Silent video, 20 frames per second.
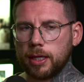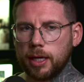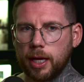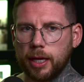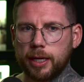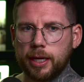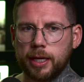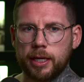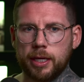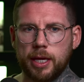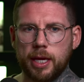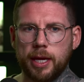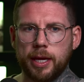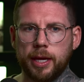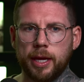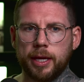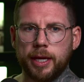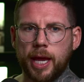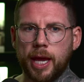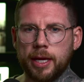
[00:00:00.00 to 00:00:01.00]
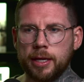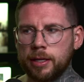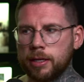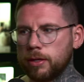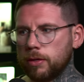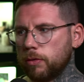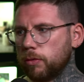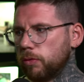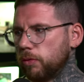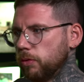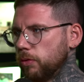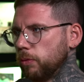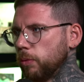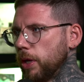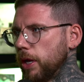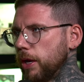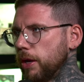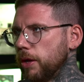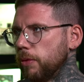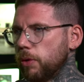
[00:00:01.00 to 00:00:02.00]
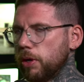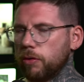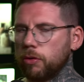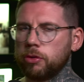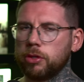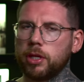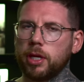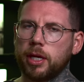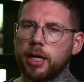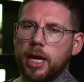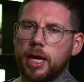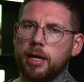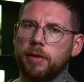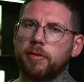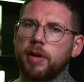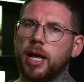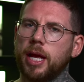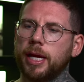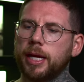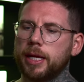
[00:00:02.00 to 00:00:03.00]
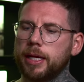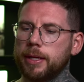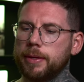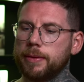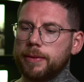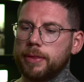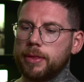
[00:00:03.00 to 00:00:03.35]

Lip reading: Like, and it, again, we're under kind of like